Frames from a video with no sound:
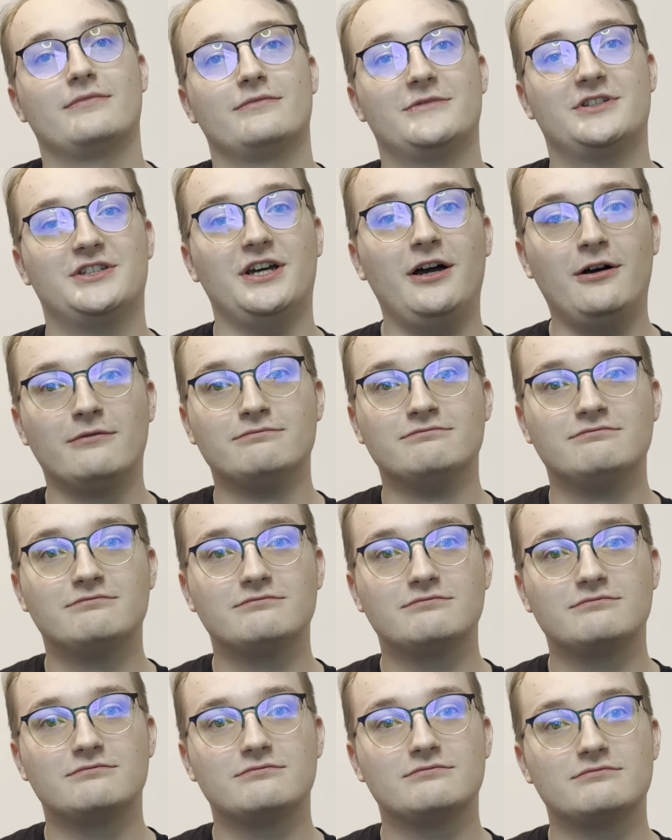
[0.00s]
So,
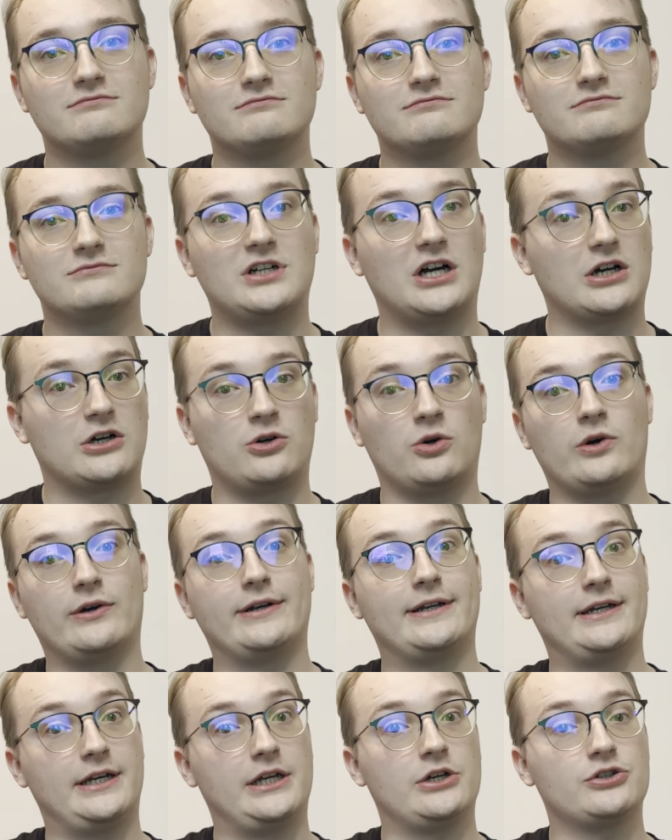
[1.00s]
according
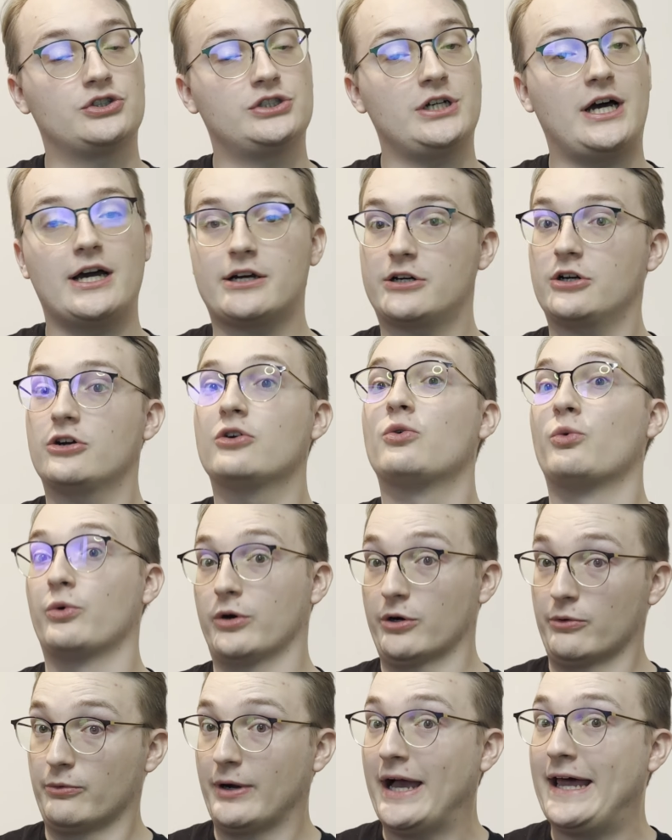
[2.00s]
to Neo Soccer,
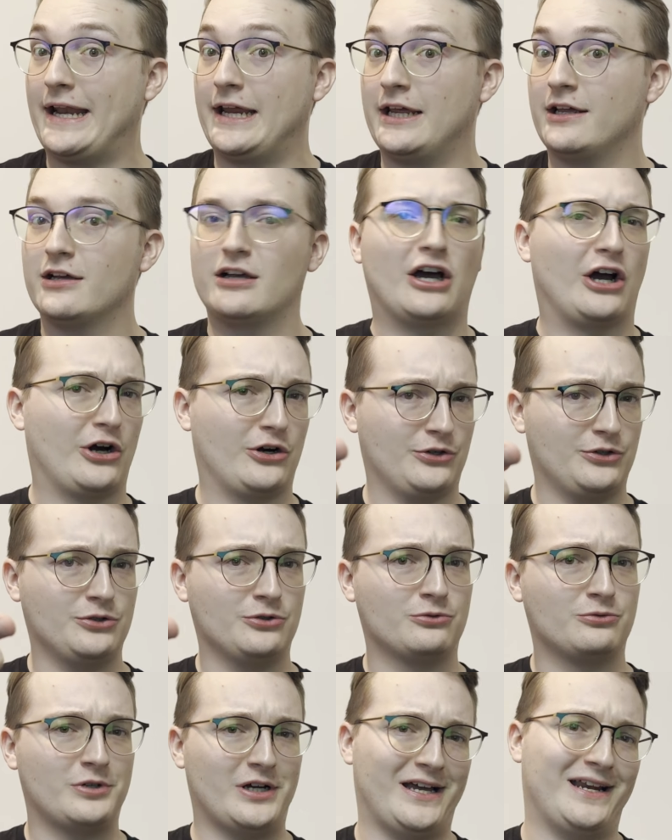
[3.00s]
we're ready. Are
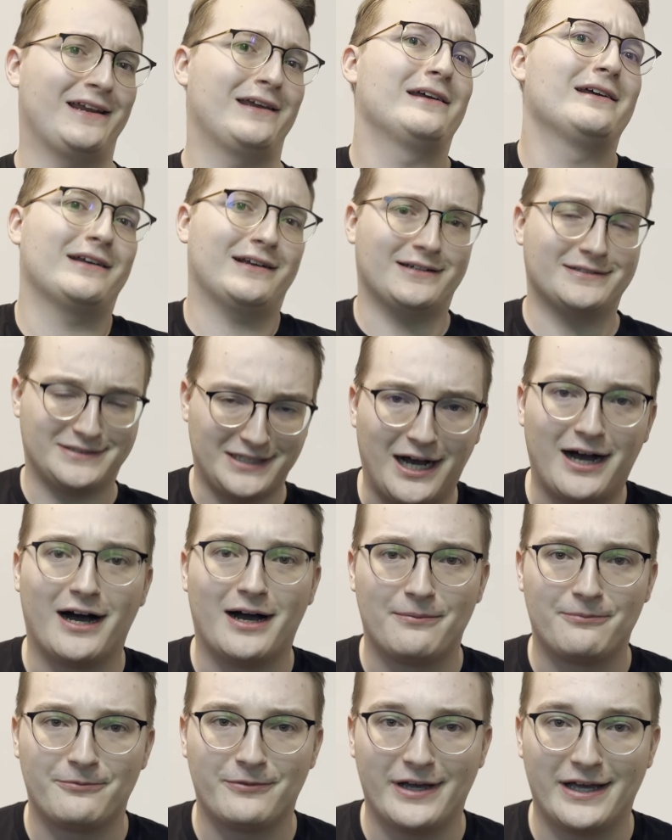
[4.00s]
you ready? Because
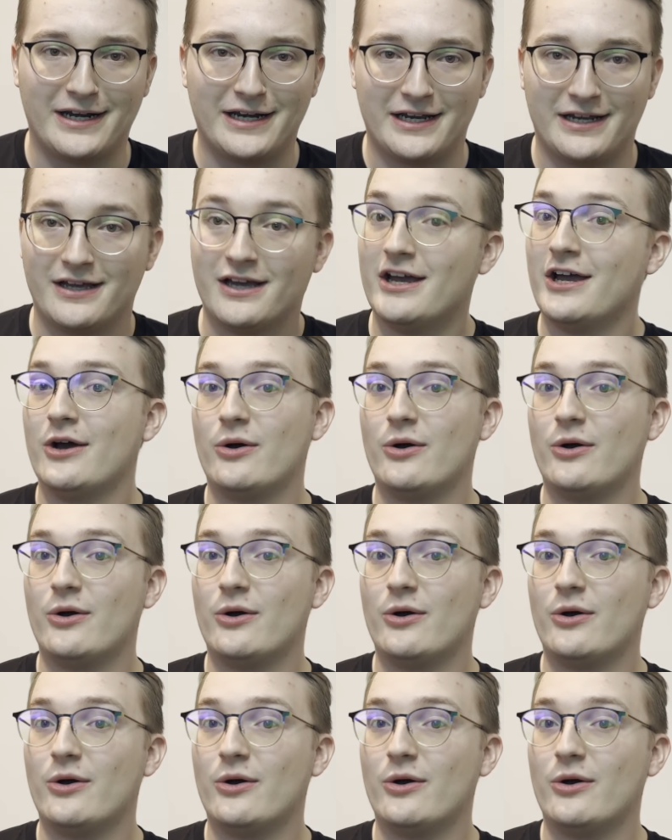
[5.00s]
I'm ready.